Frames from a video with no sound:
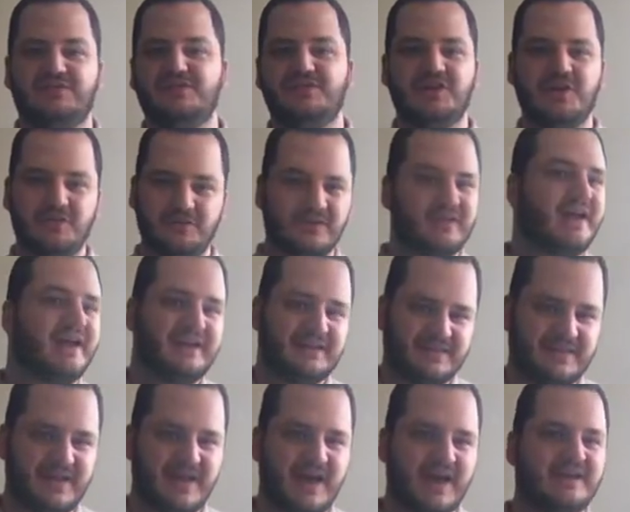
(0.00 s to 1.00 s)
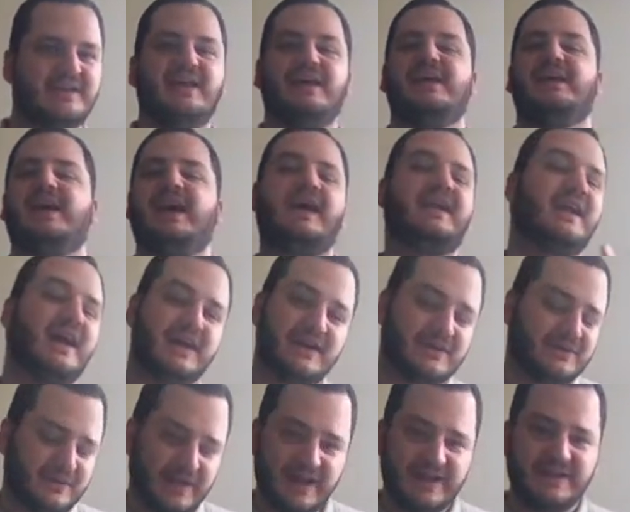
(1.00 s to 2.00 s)
don't like that, and I
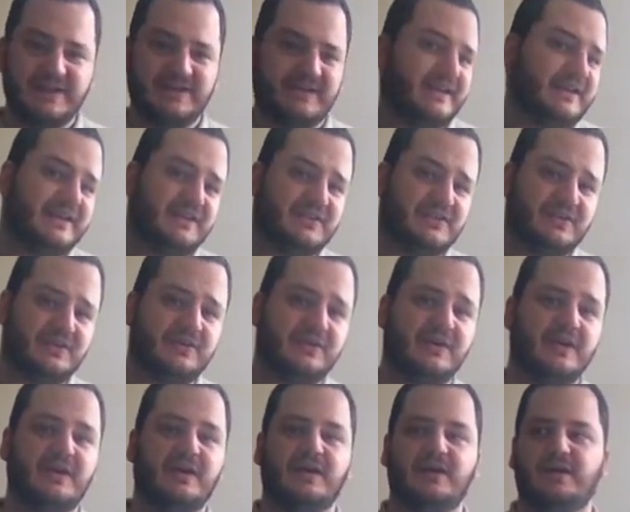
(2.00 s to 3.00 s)
don't like it either,